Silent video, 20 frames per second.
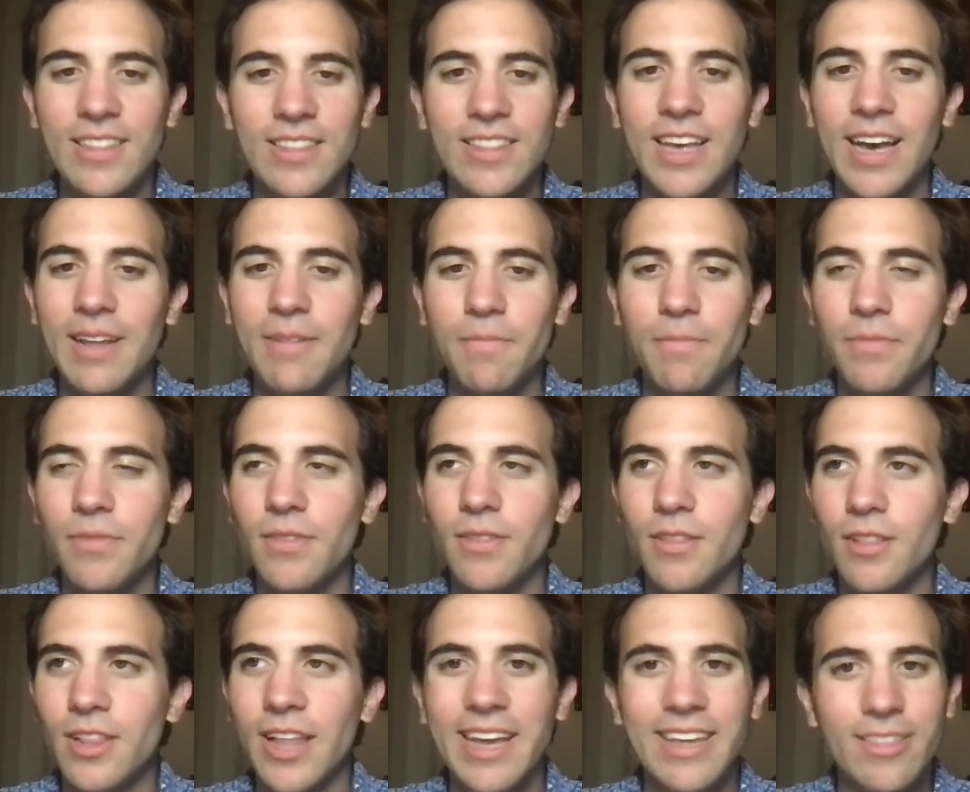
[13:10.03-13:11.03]
that
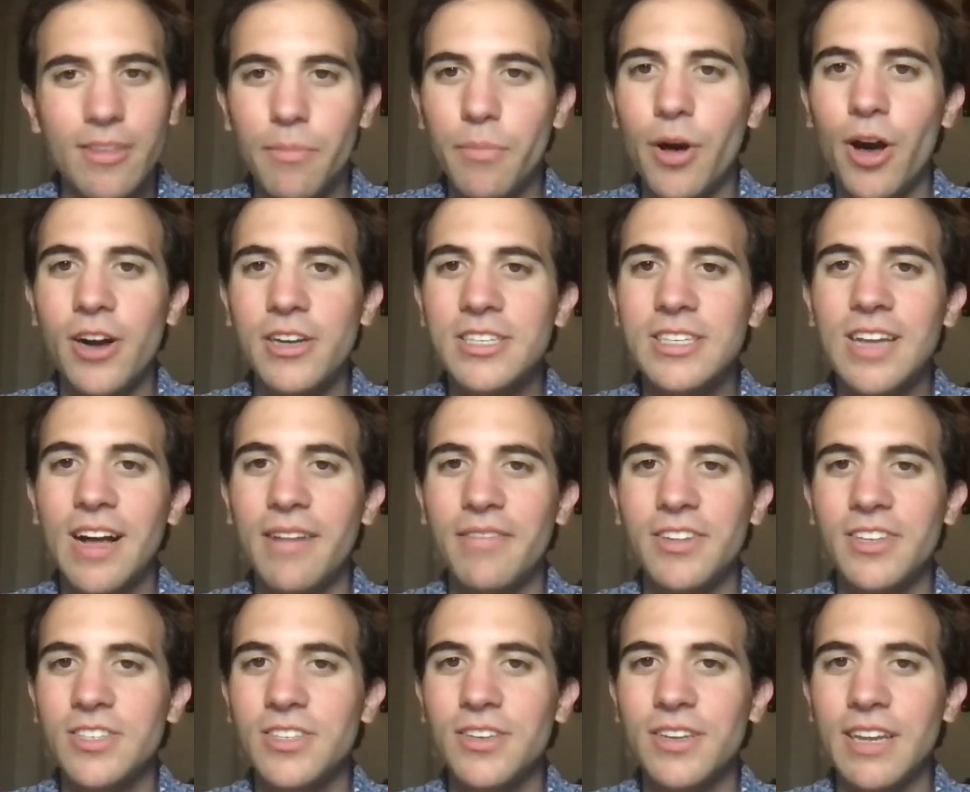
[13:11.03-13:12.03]
like the Bucks,
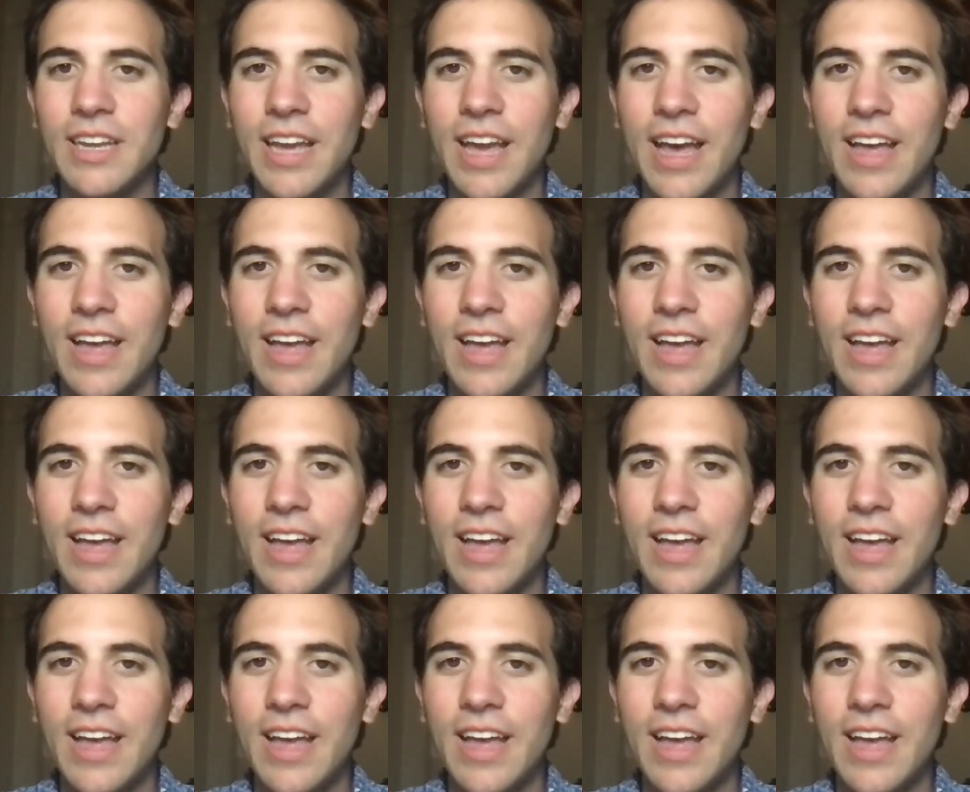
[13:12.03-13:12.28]
obviously,